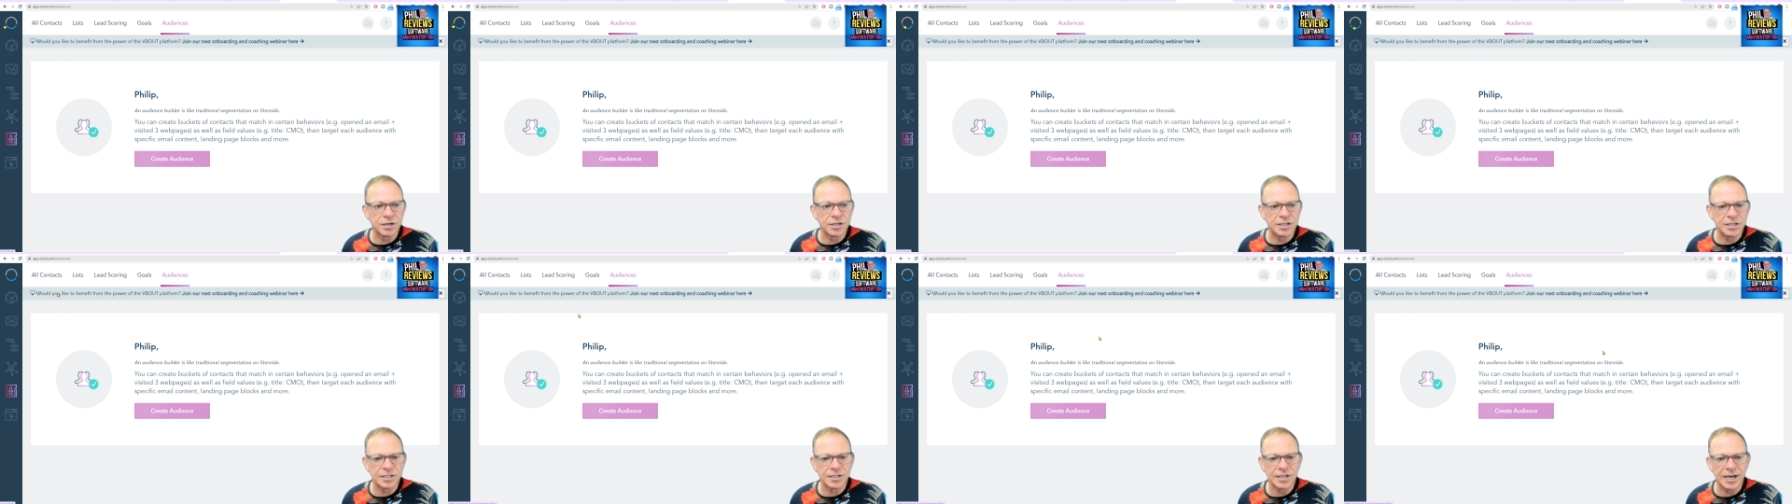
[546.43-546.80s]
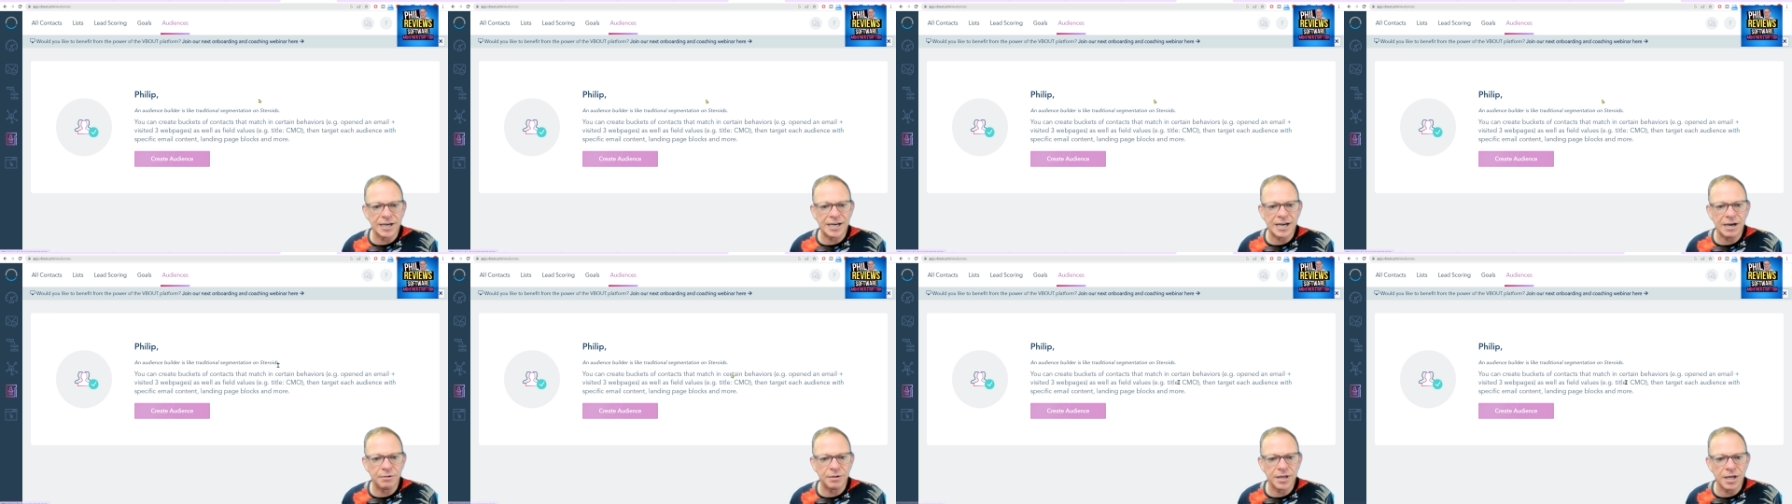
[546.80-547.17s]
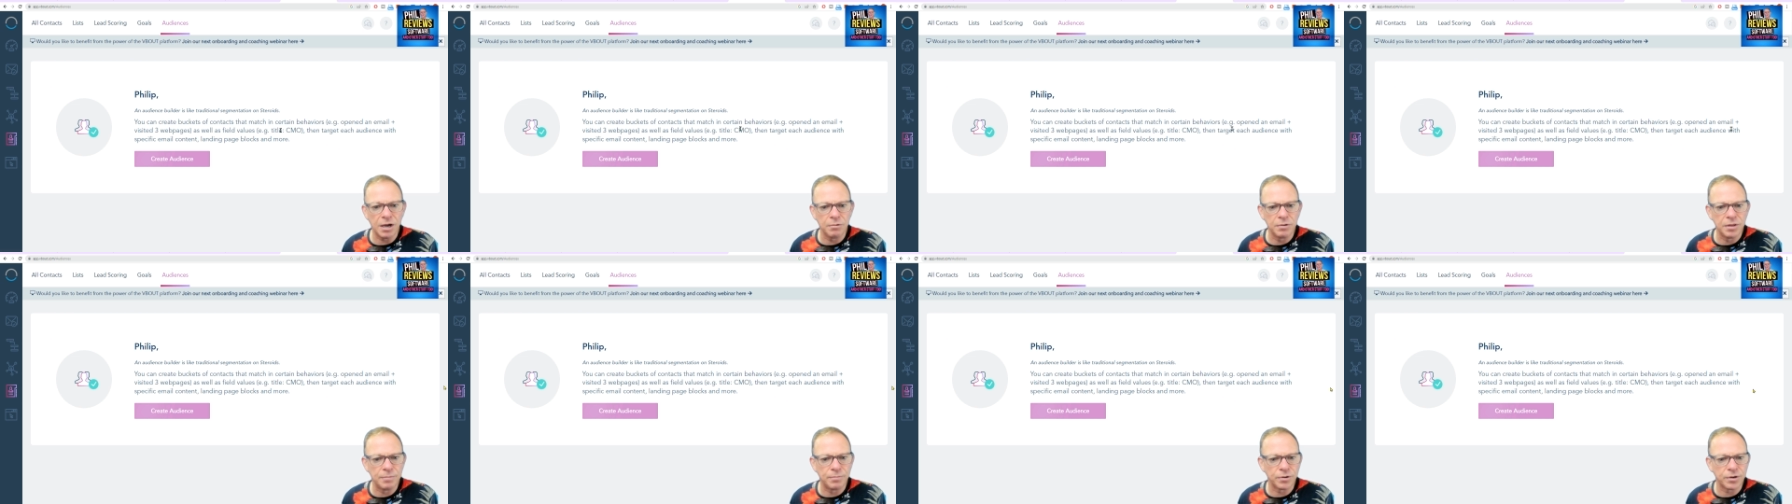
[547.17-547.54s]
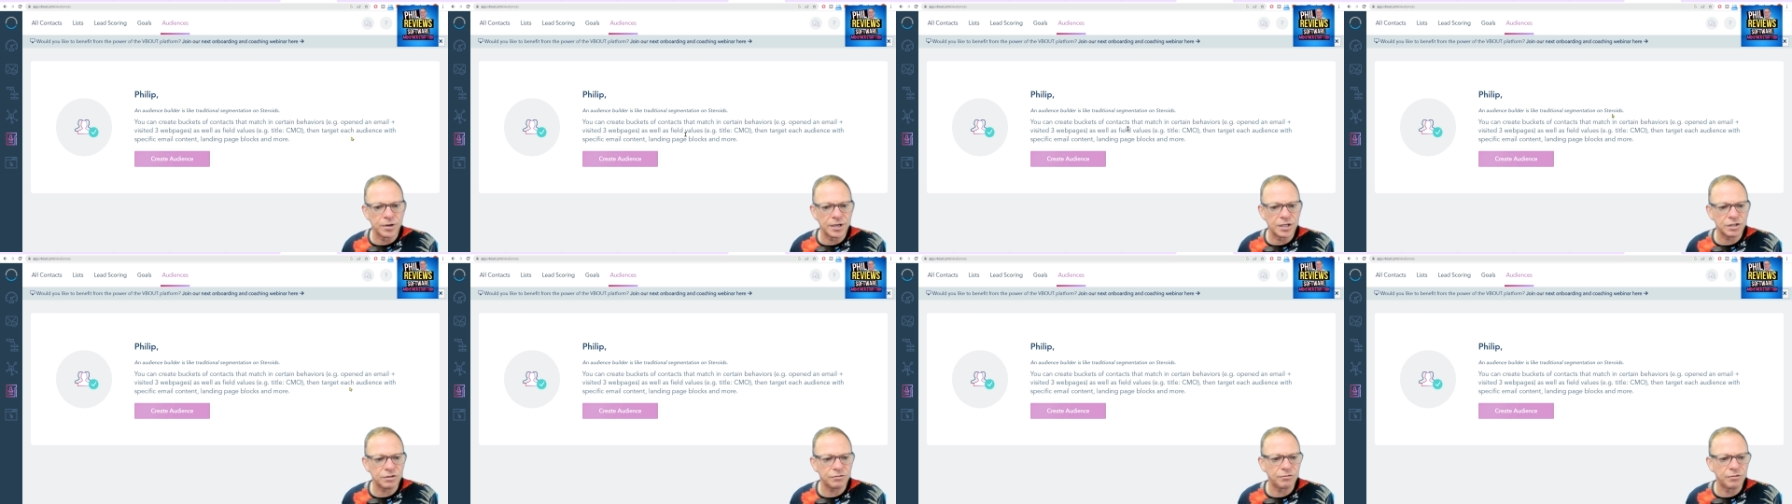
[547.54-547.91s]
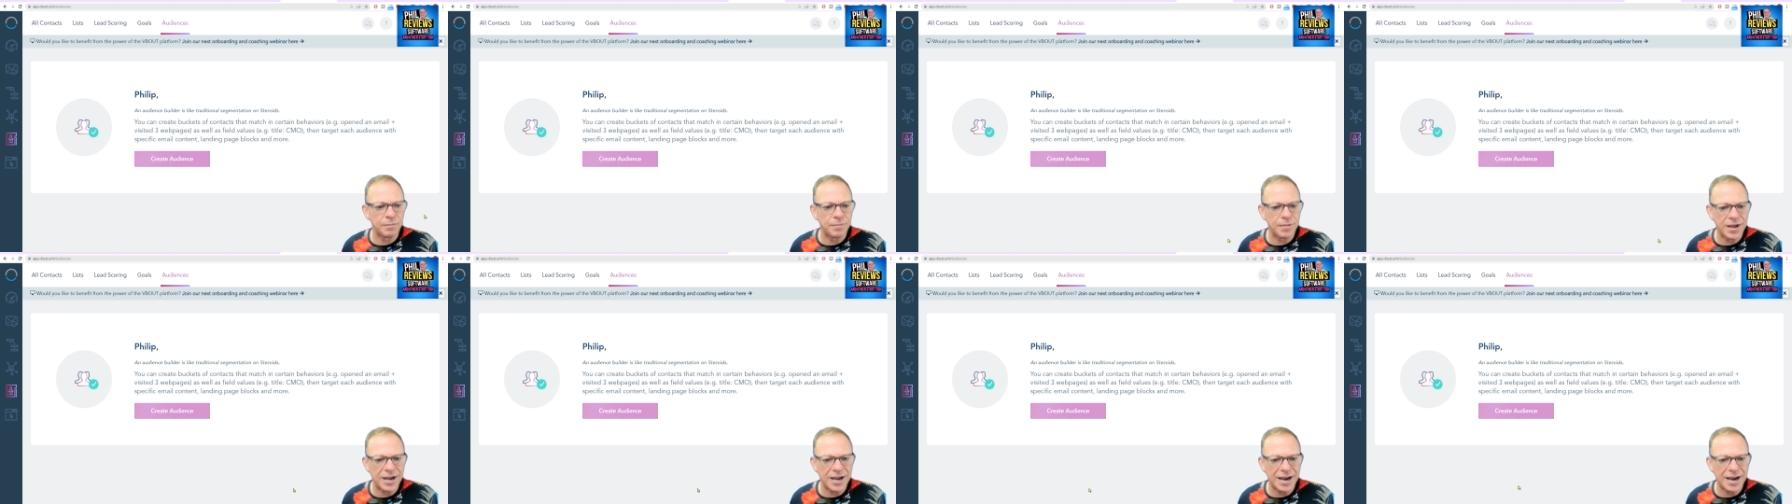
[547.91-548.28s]
decide how they go in the buckets from
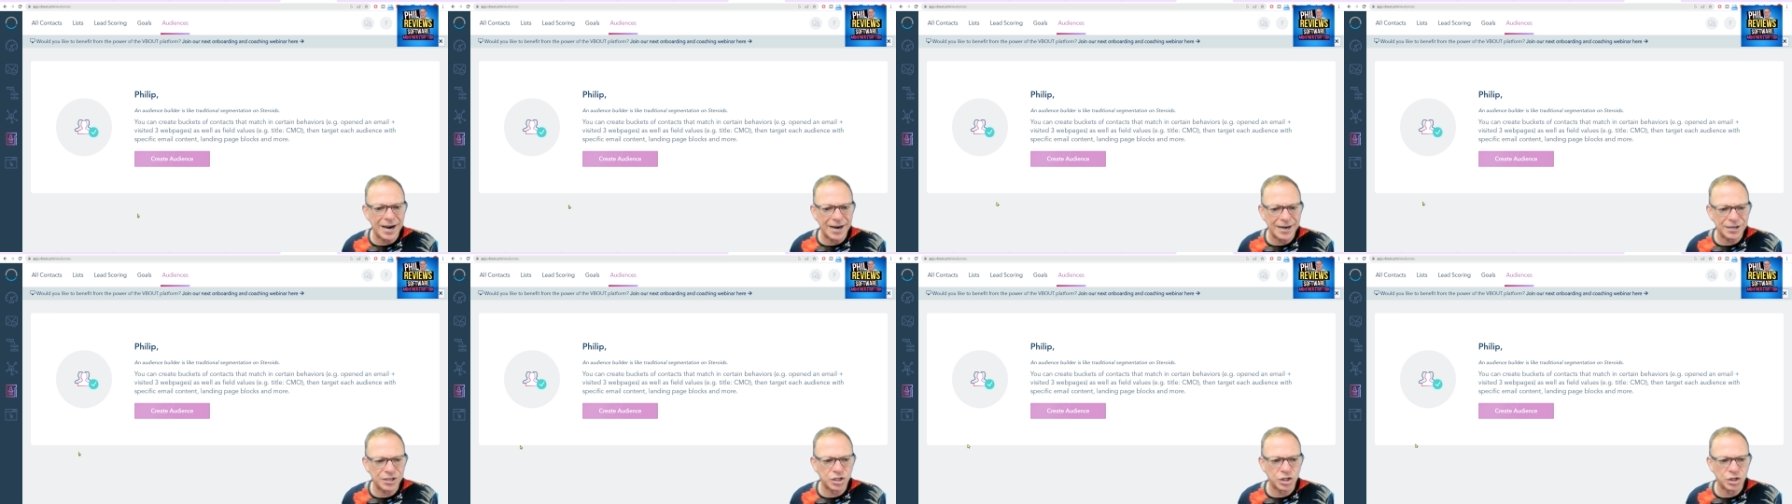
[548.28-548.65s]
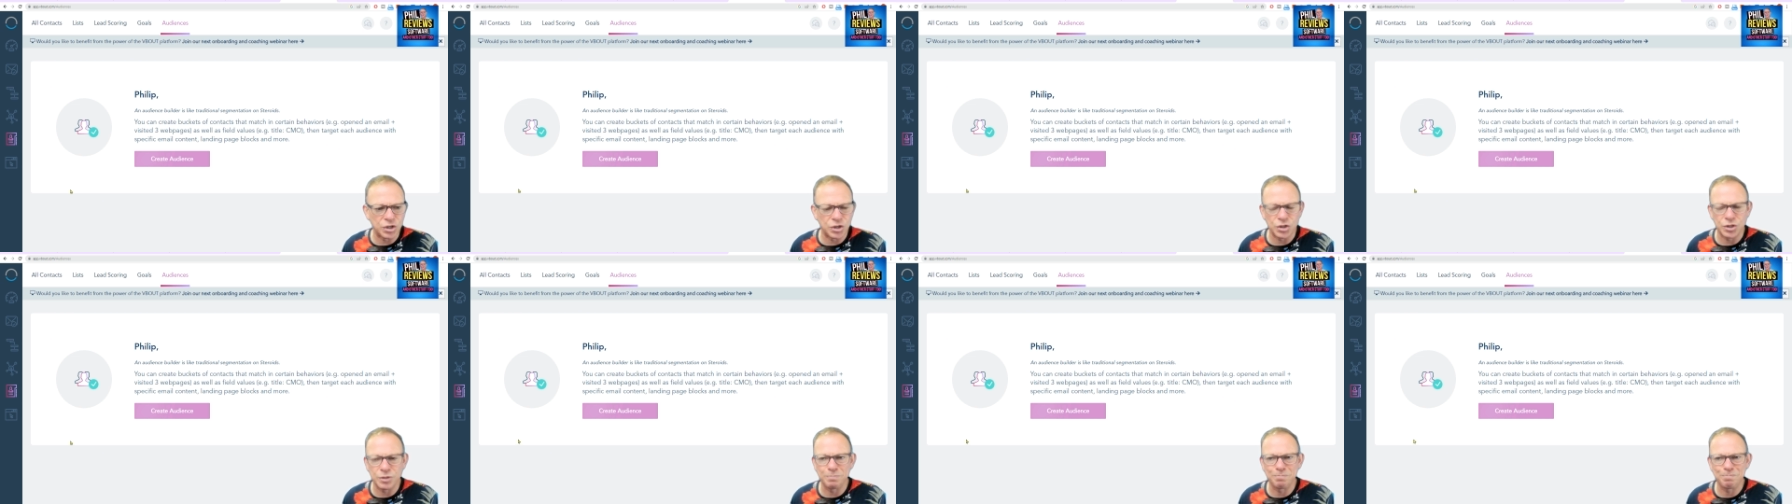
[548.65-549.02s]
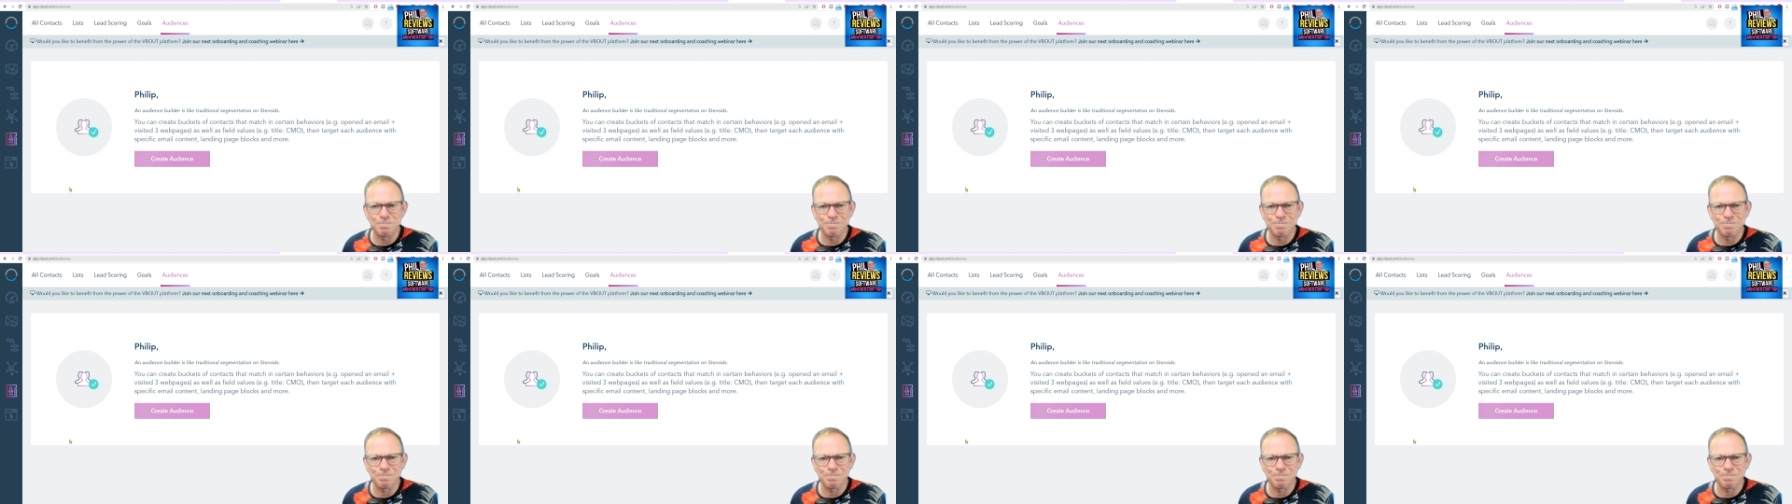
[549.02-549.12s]
their actions.